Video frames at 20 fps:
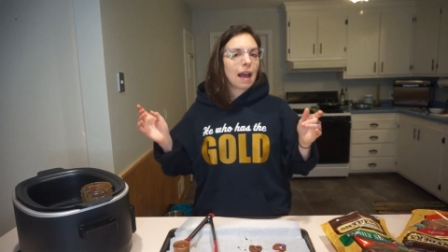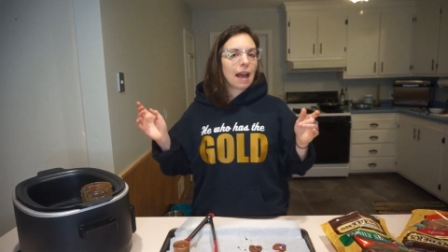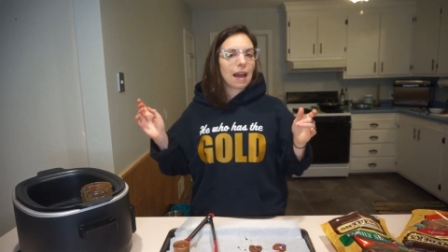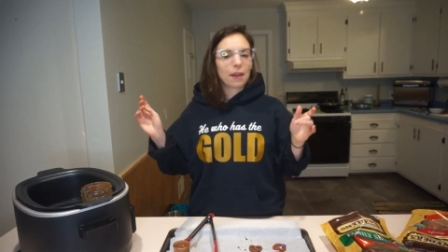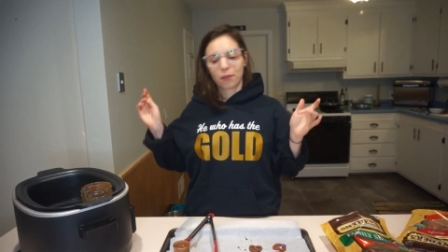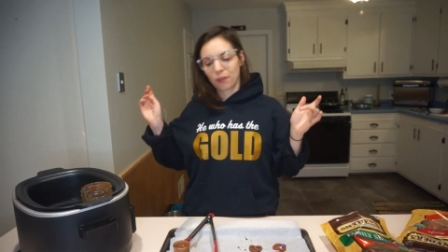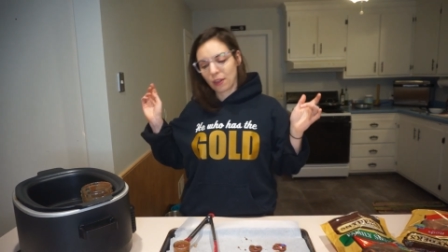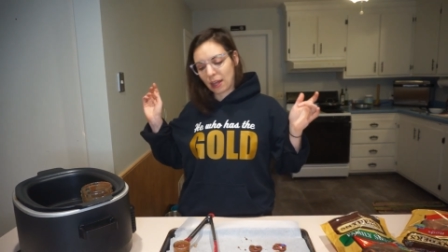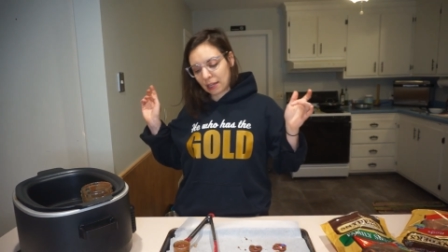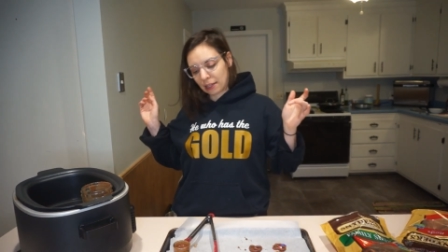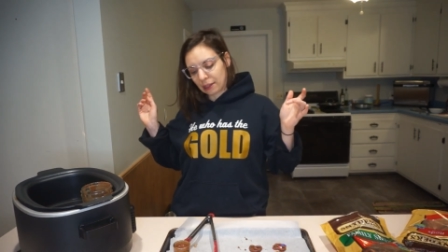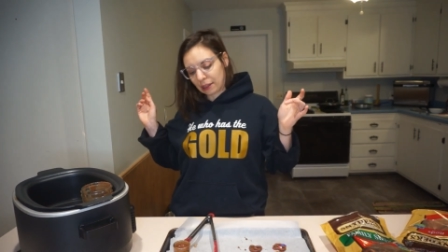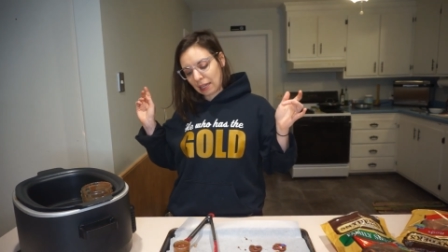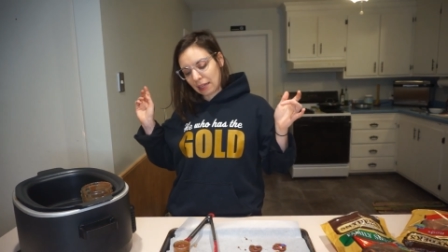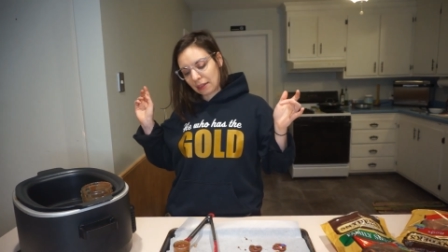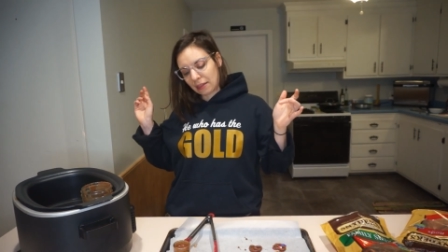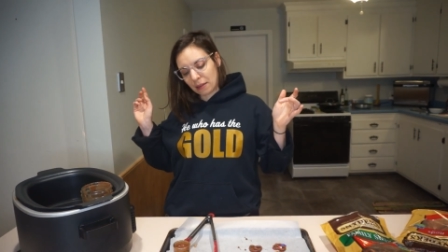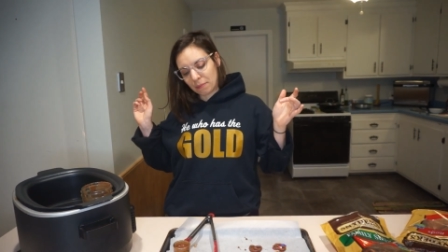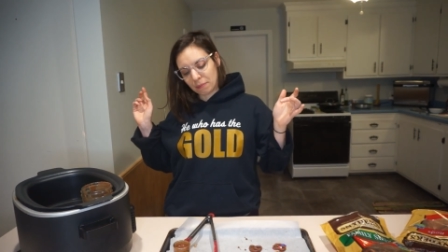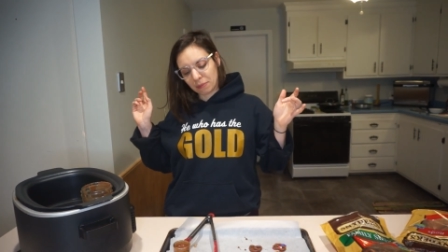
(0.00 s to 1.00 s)
and then
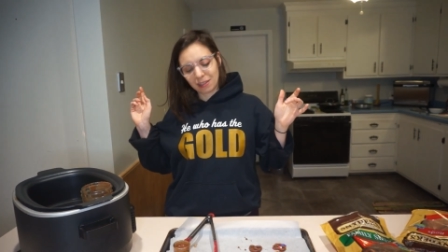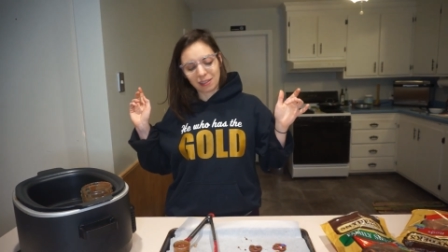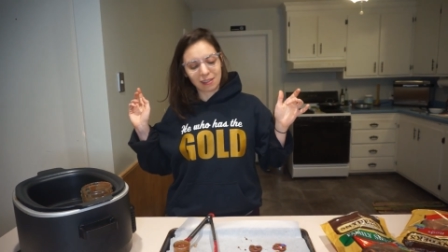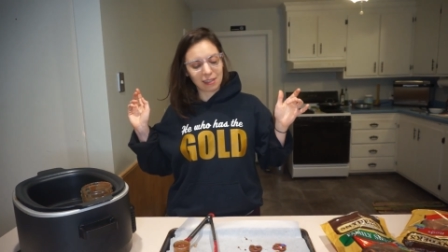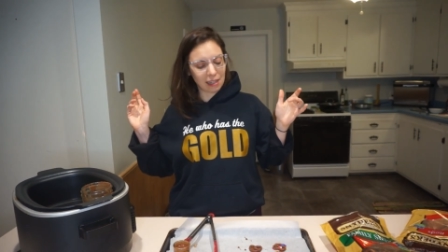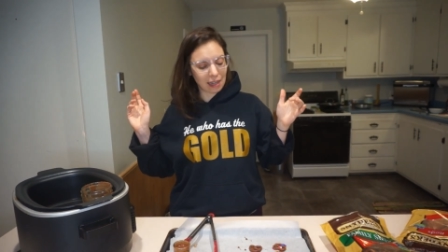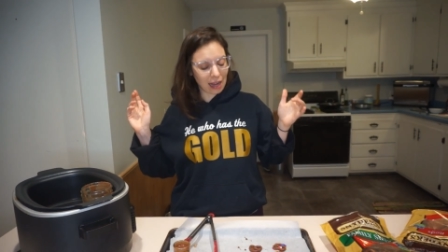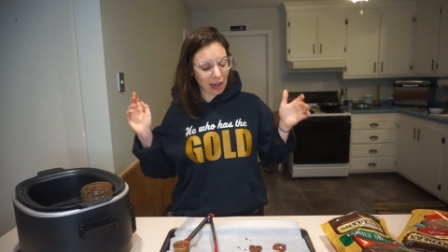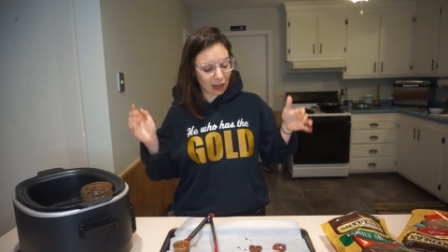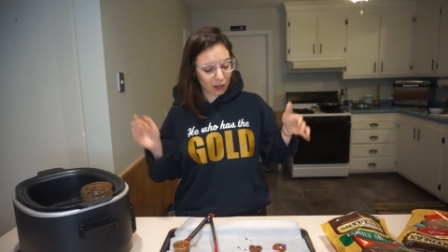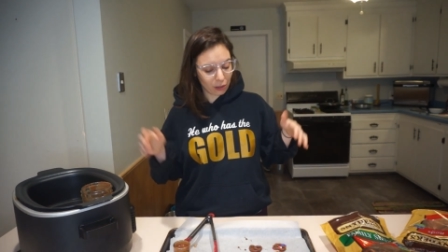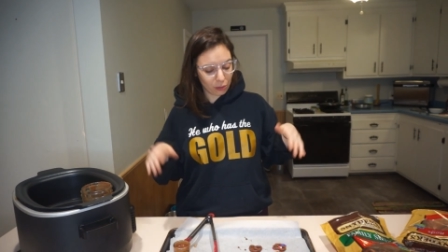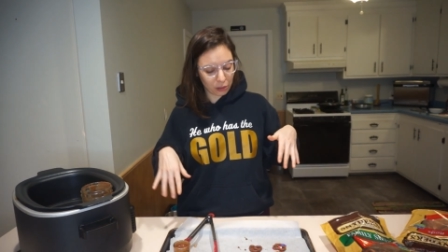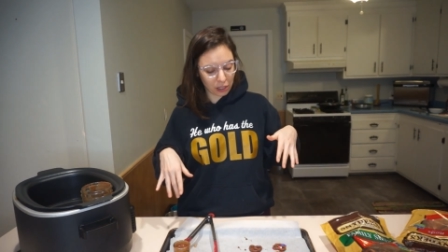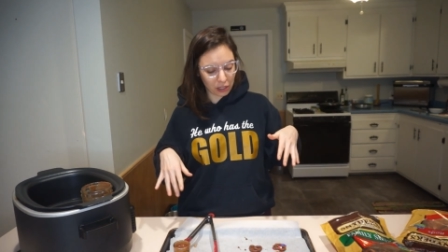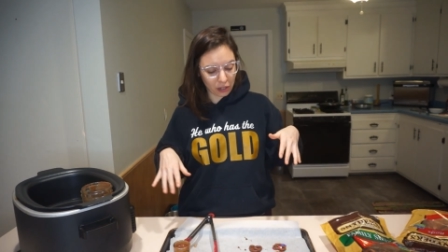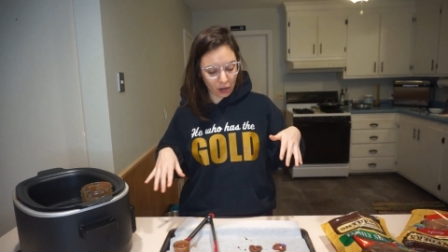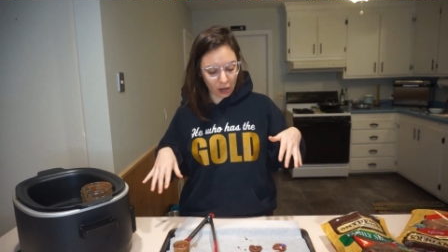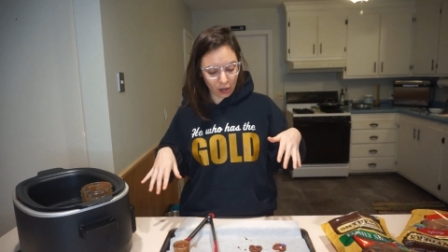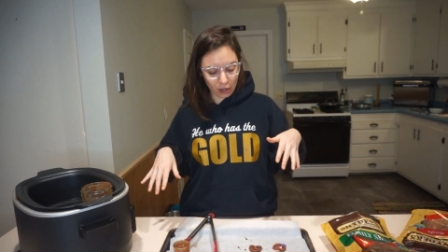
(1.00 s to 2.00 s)
let them sit out
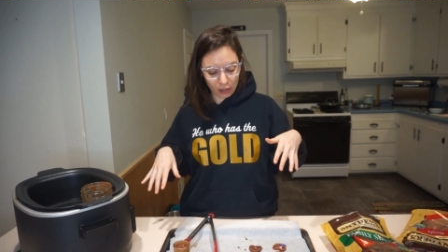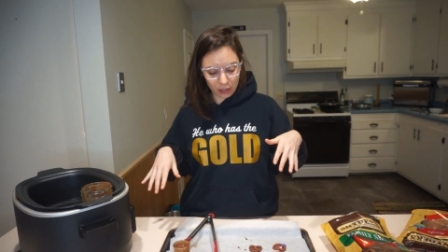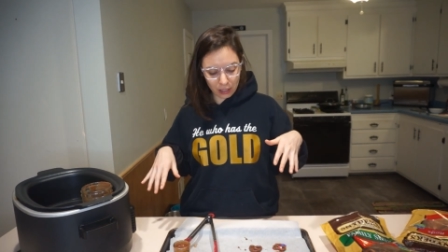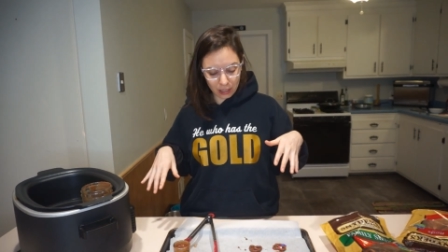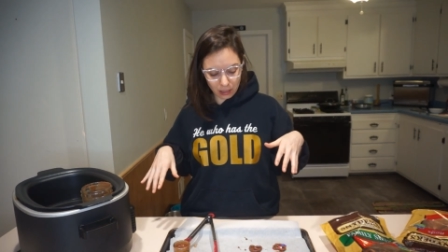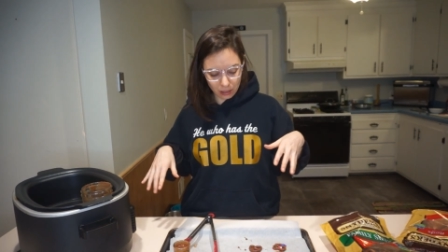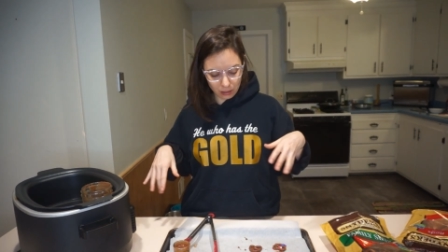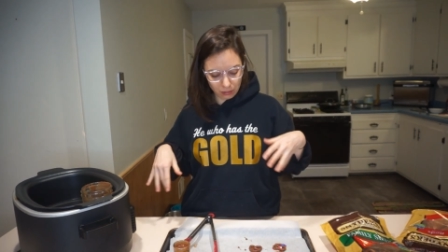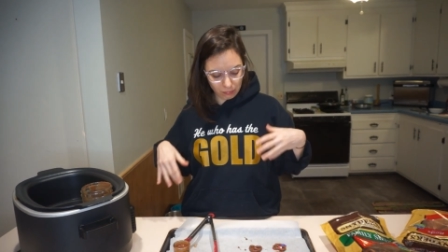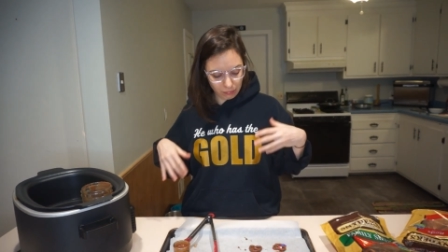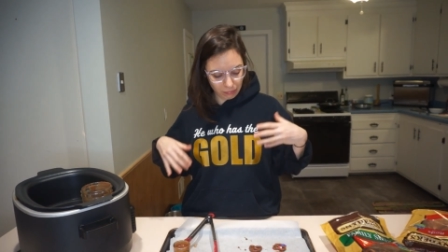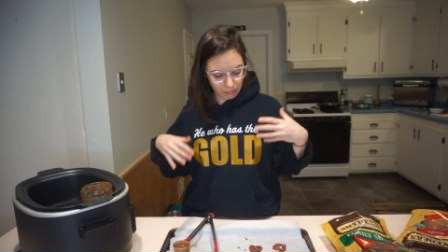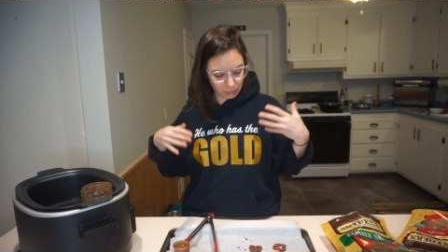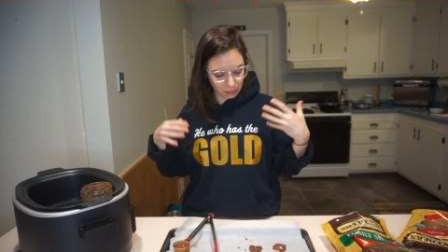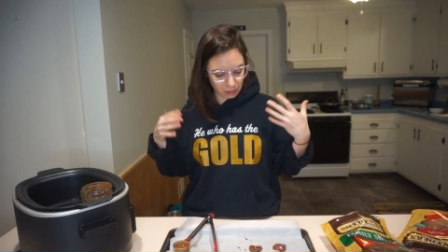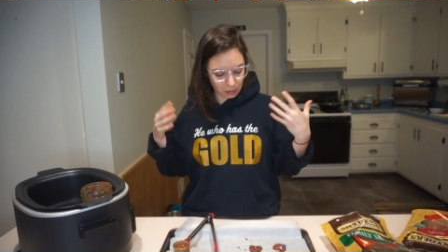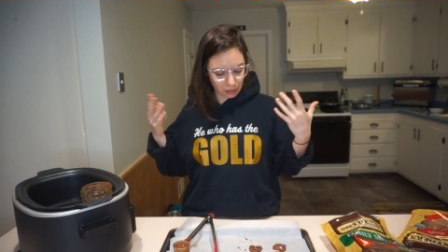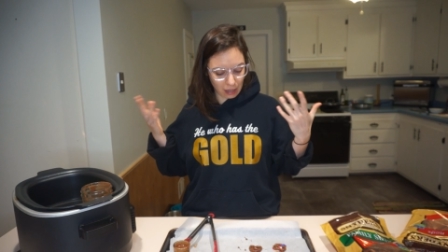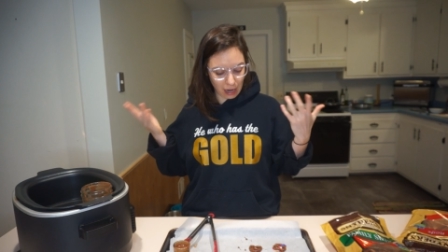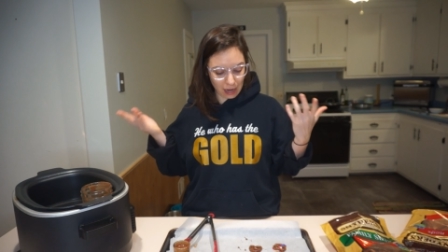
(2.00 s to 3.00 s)
and harden
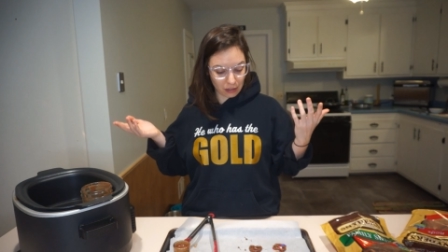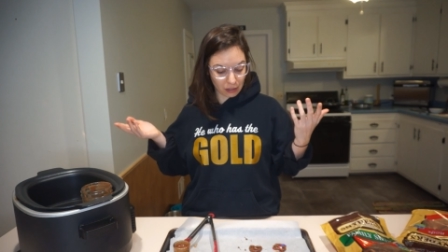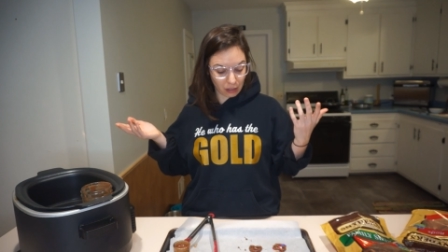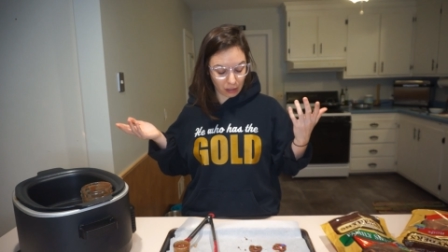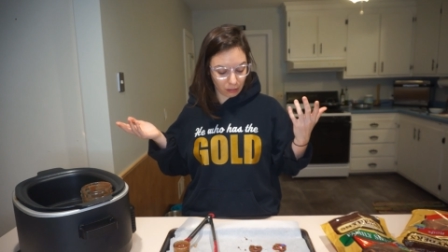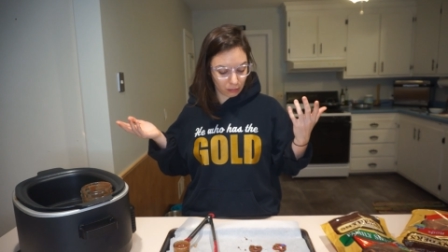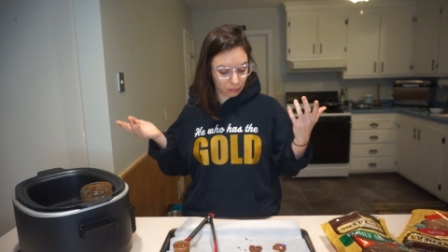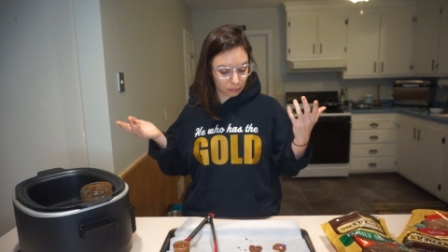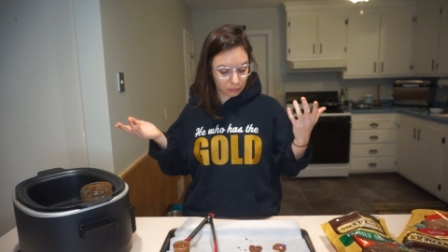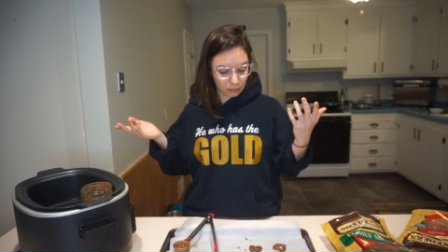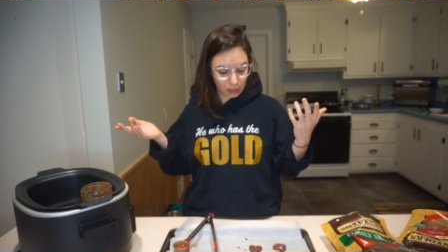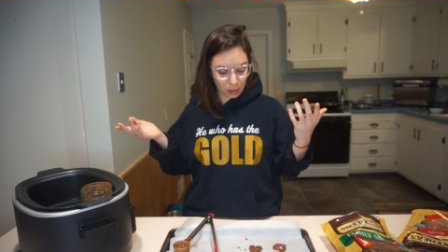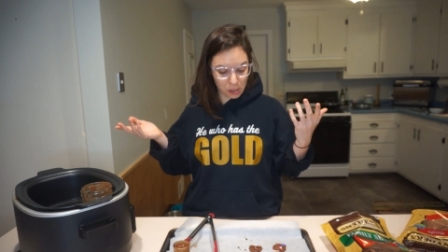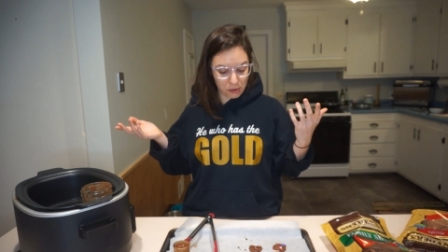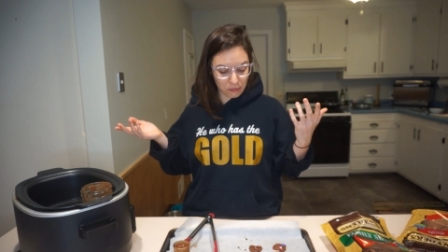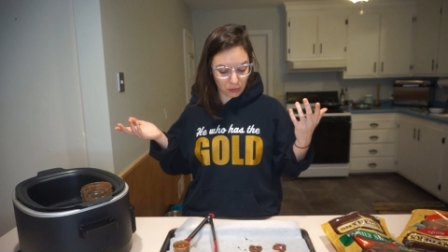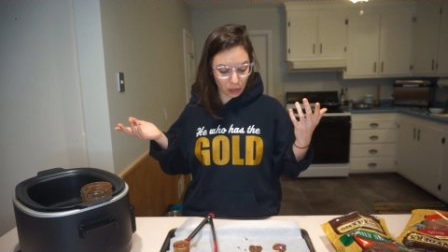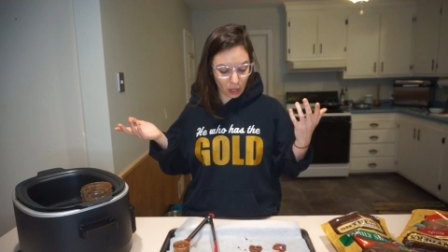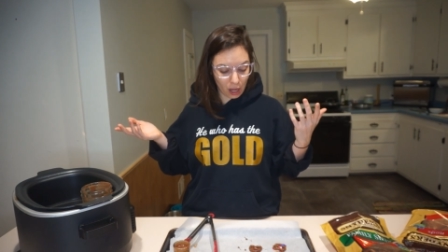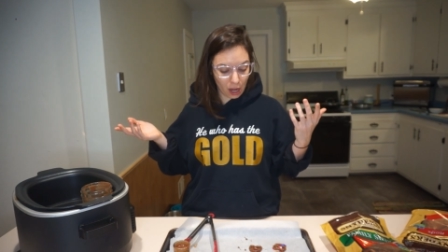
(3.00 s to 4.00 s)
for, I don't know,
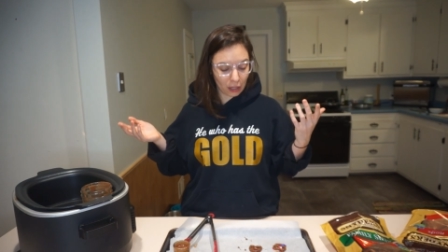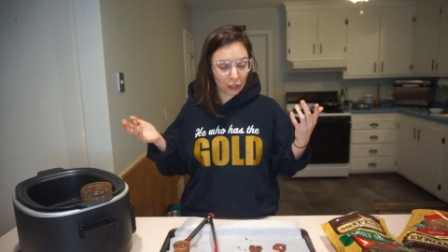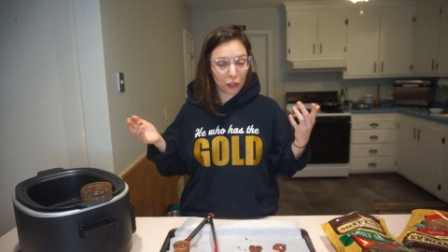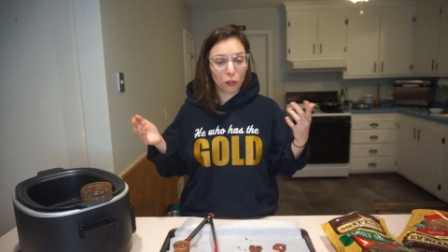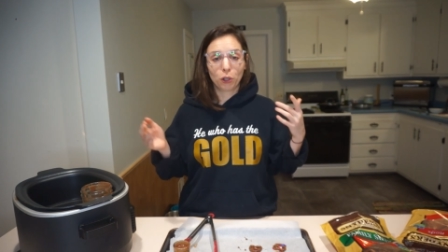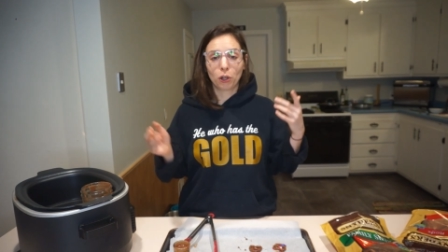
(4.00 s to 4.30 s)
however long.